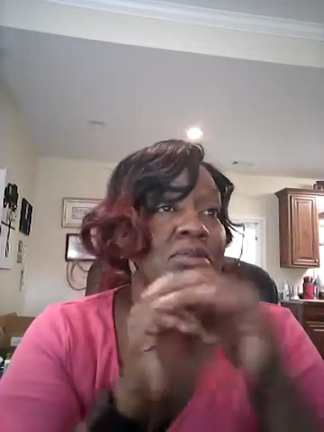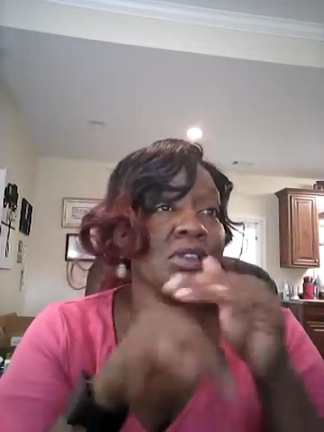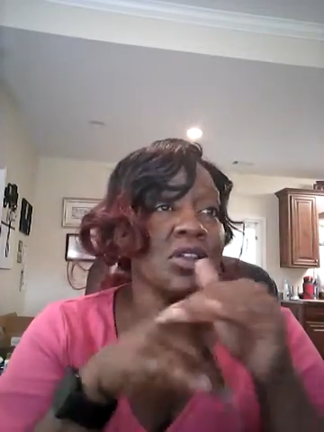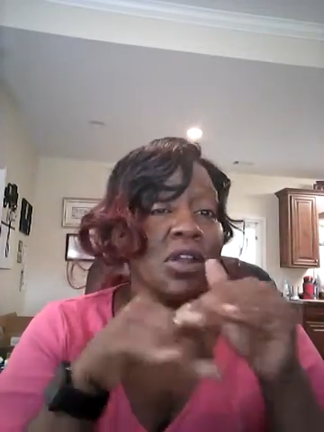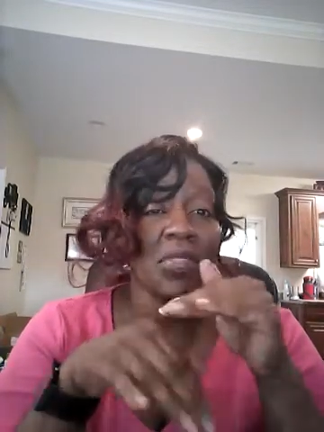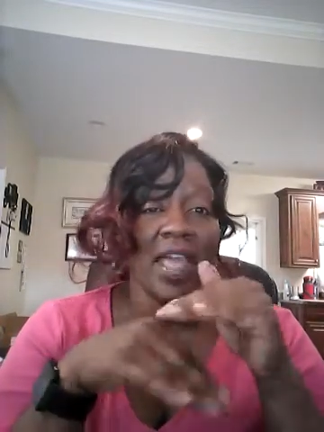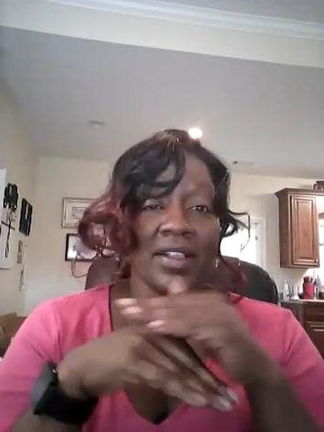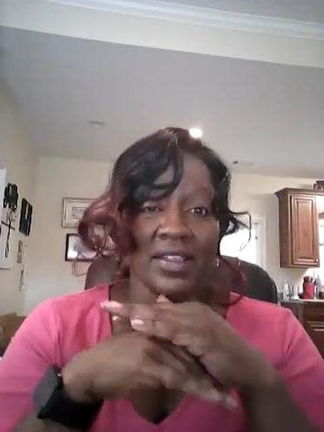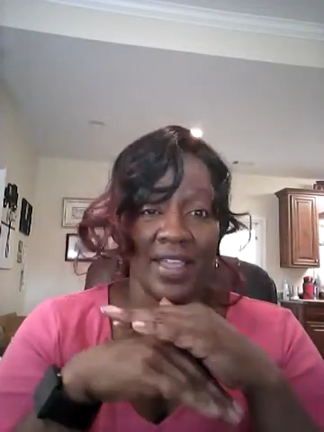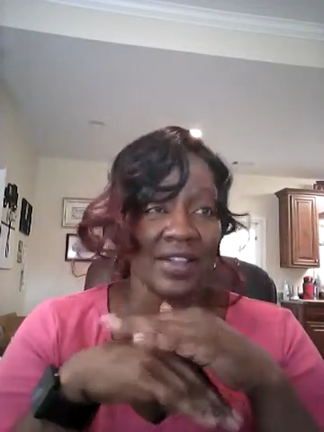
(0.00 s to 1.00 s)

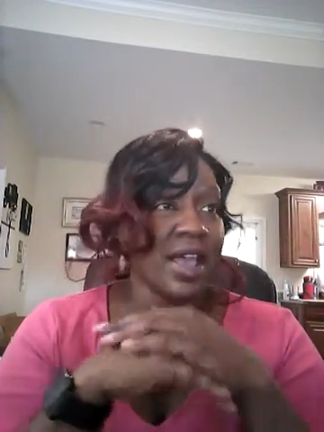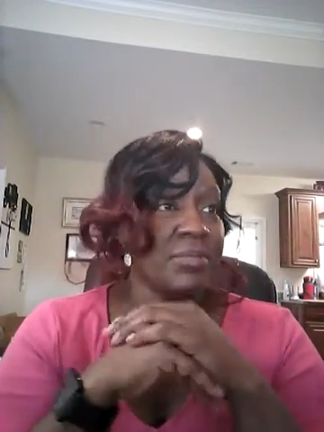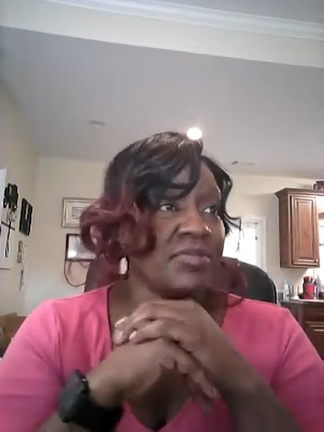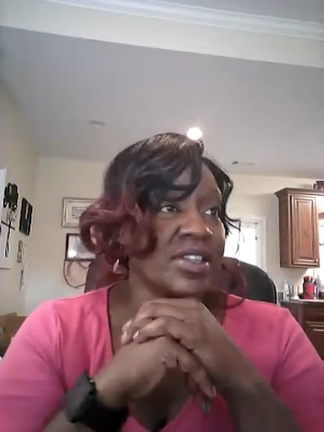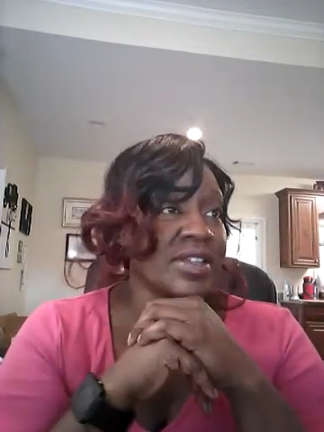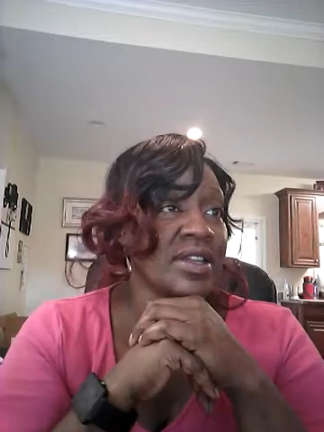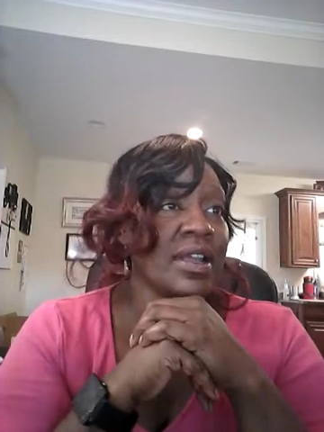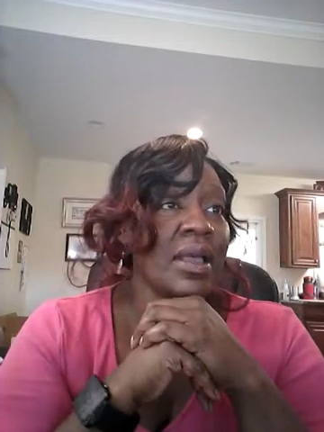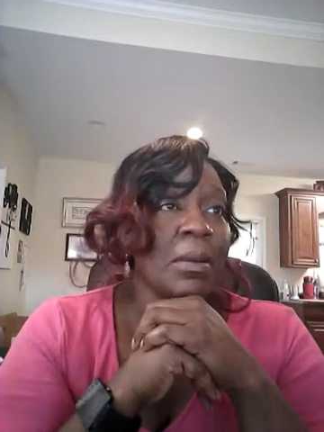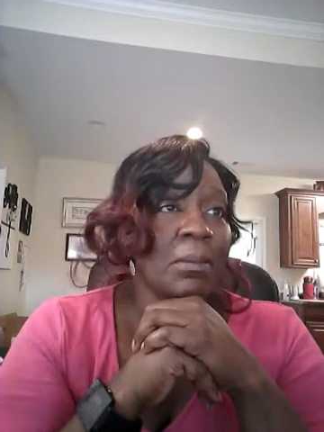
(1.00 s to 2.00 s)
that type of visit,
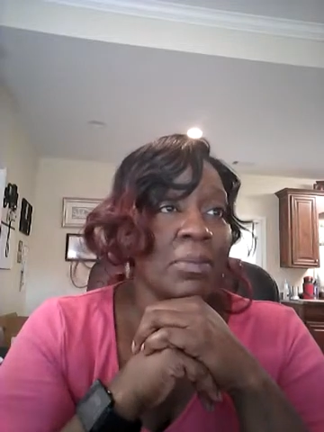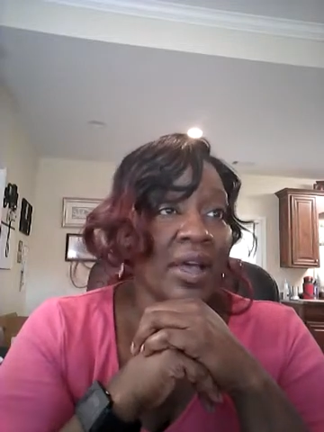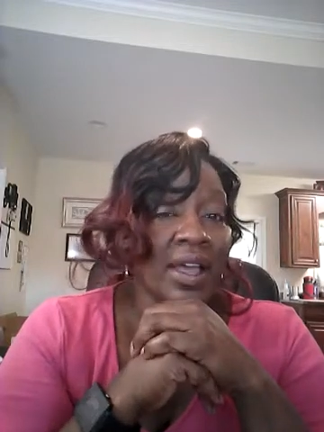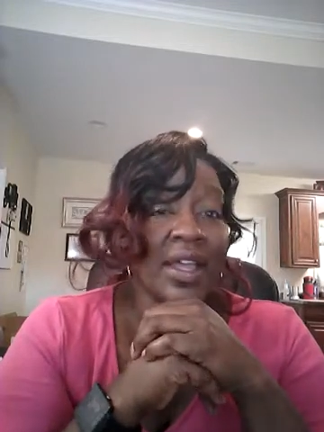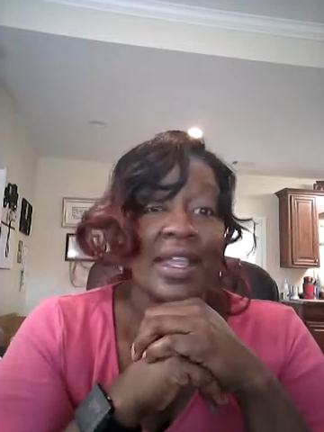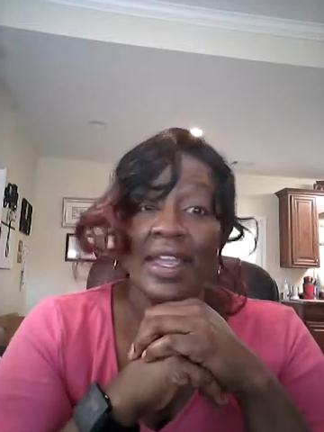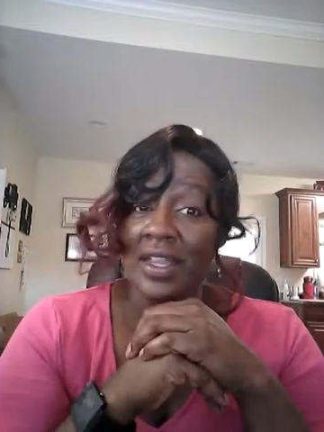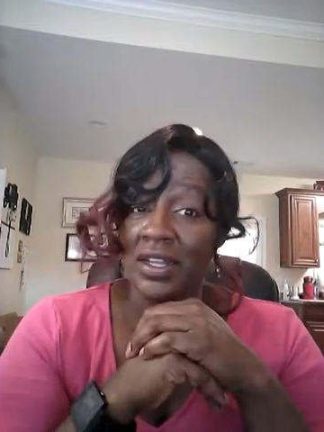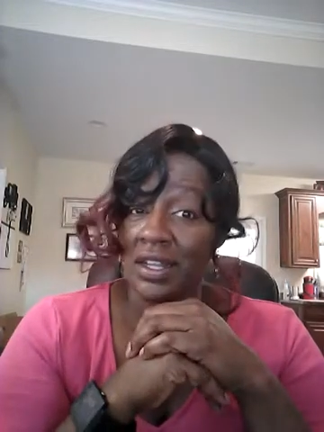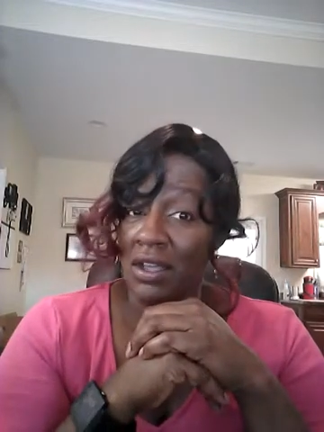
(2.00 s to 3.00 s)
but
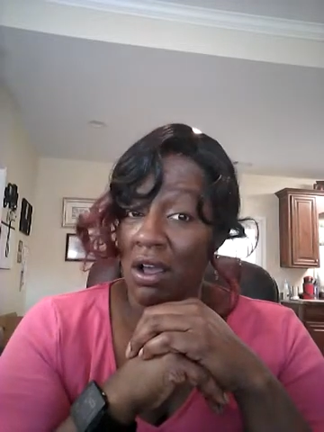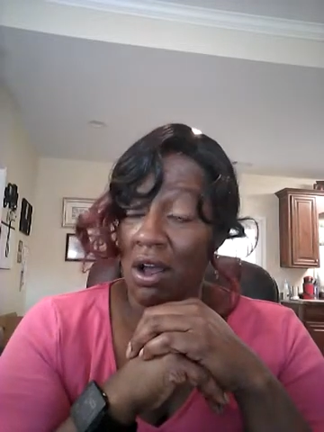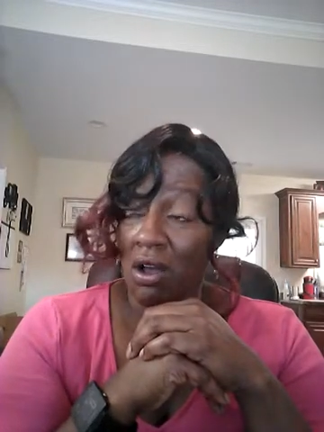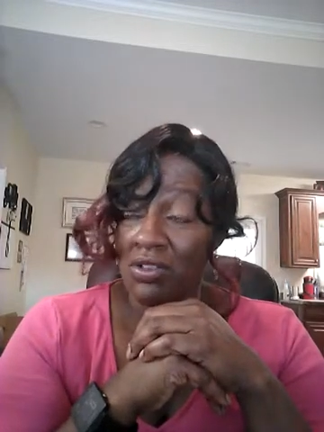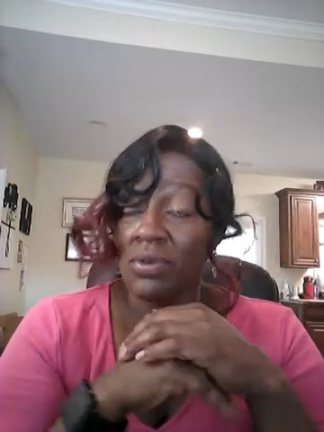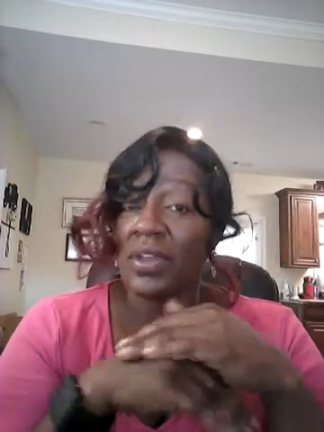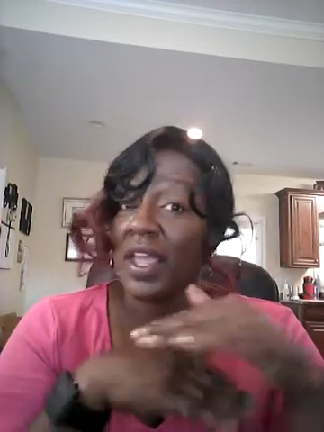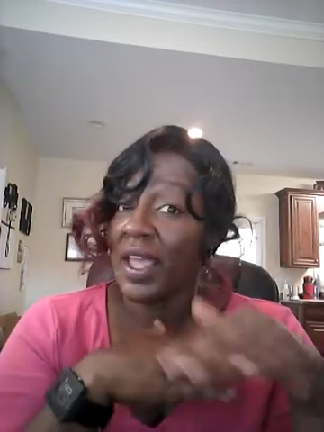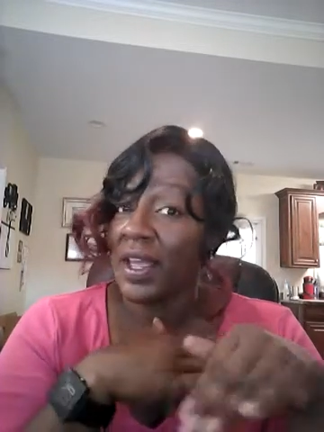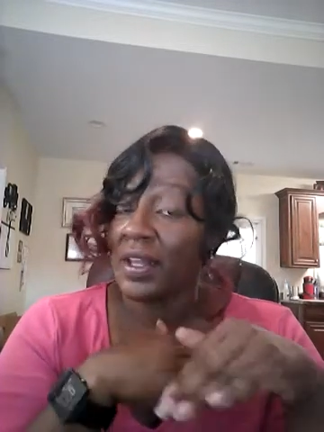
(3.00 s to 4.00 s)
it also
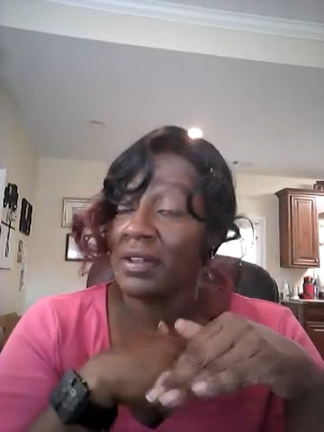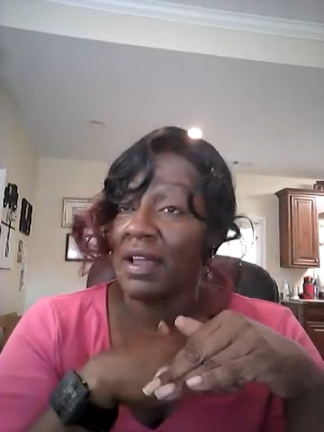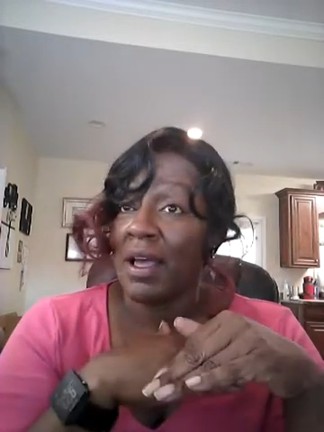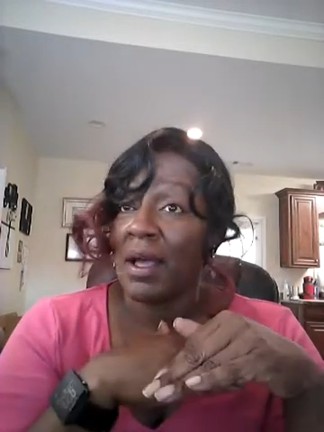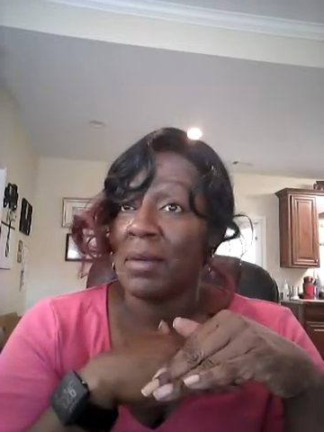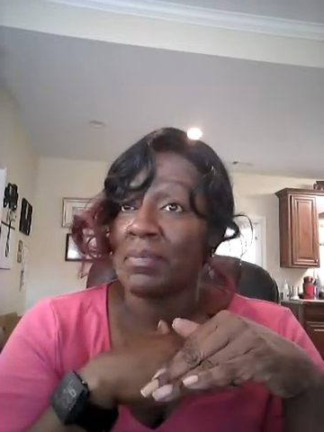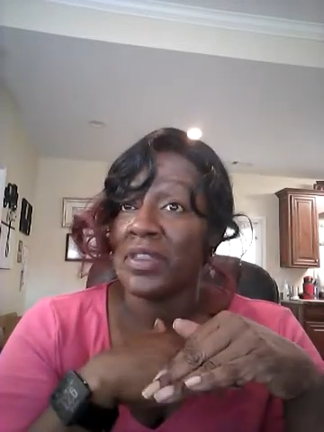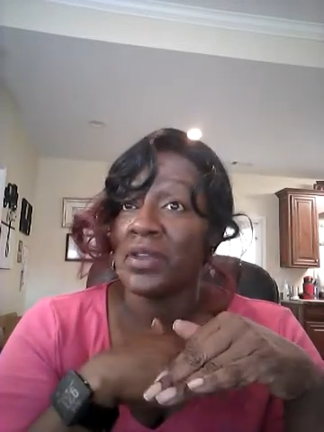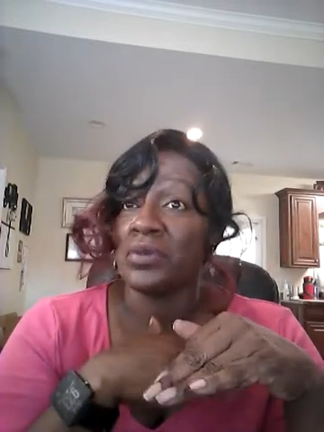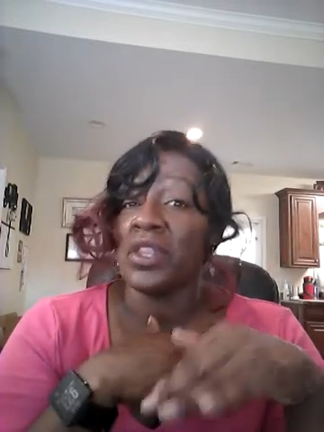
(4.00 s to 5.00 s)
can
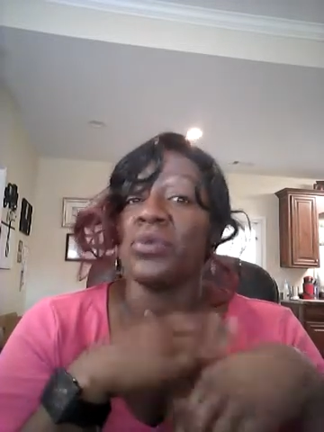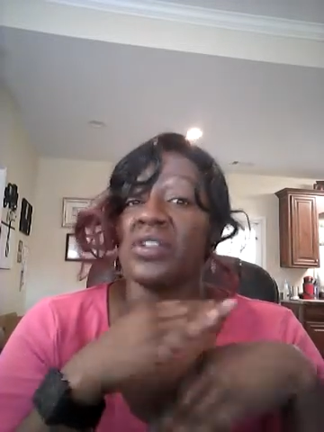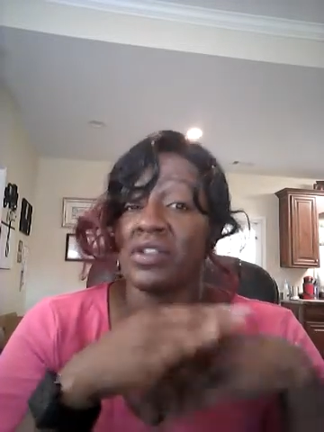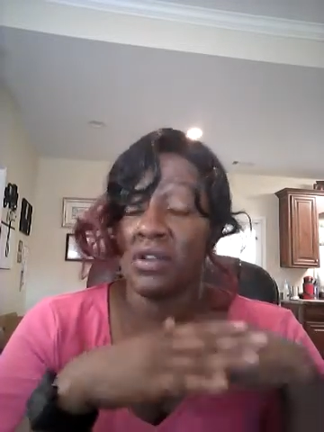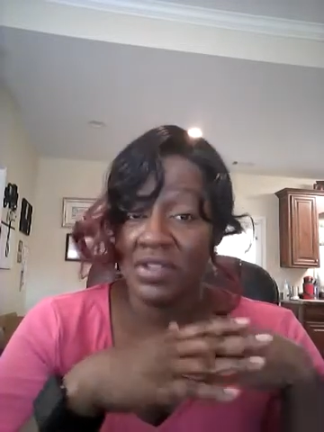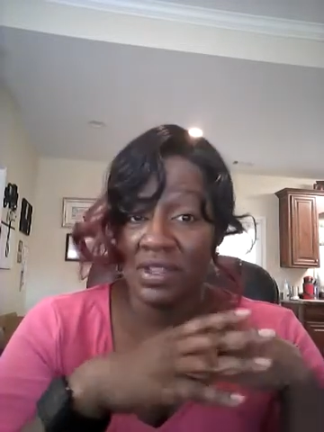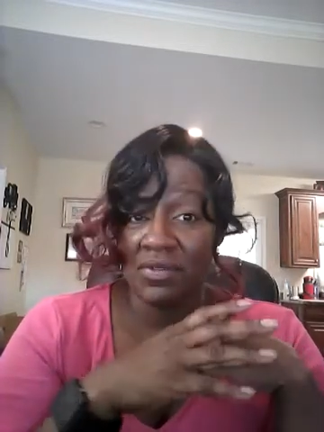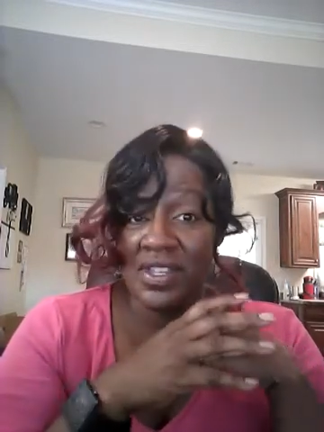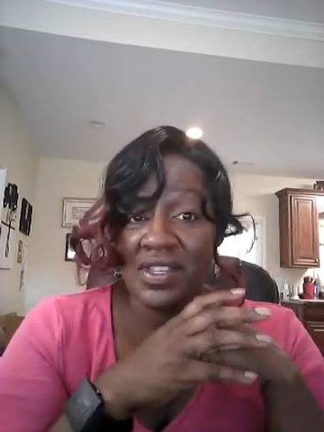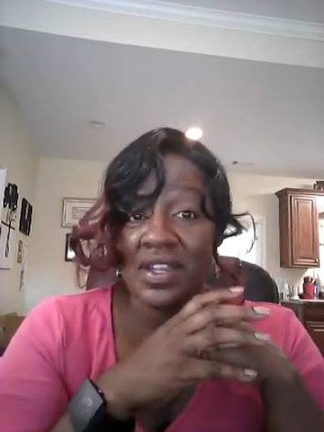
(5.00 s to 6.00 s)
the results of the
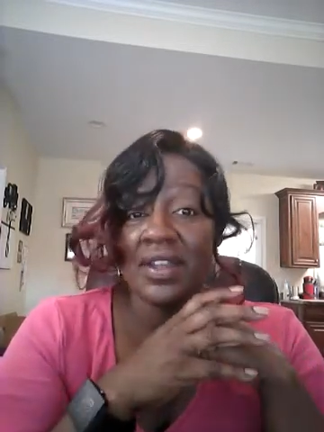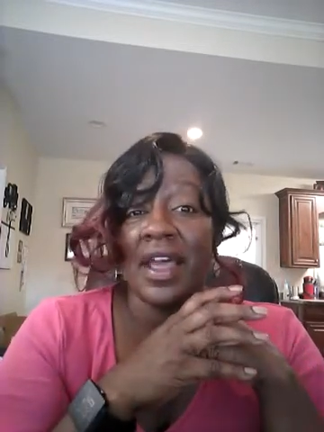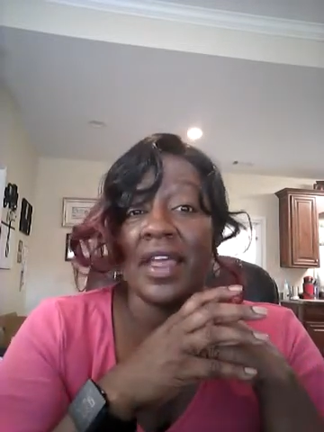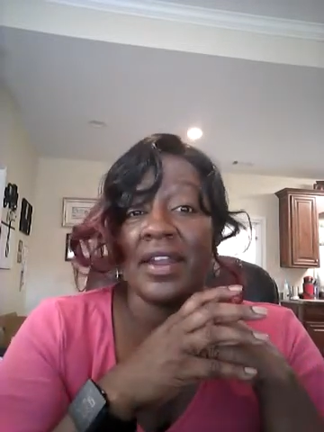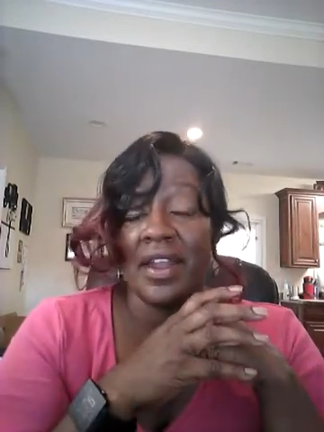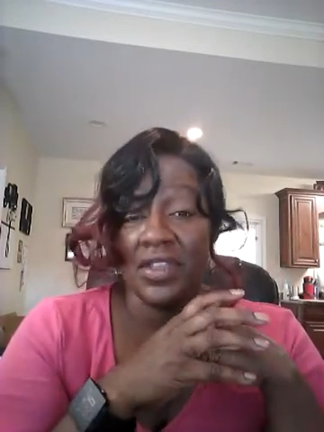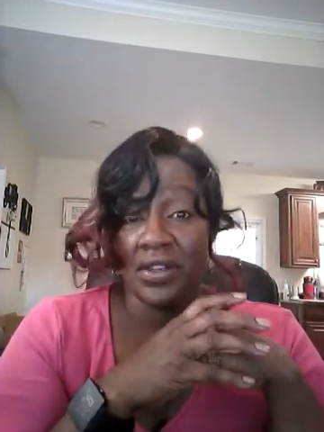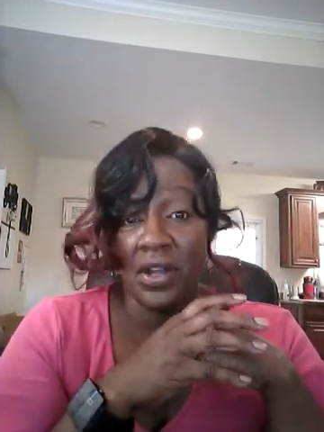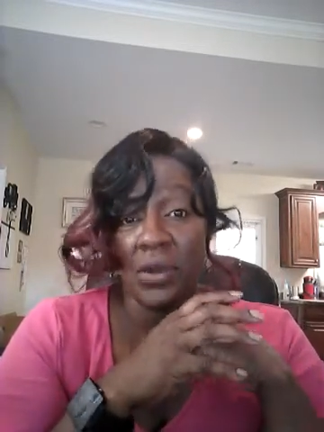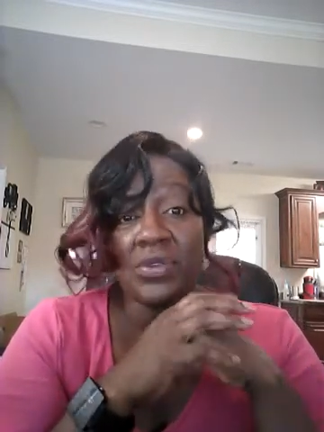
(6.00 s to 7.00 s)
visit and the
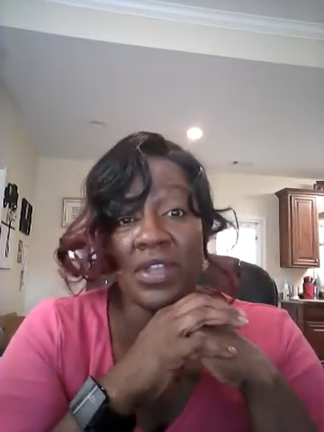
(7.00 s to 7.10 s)
notes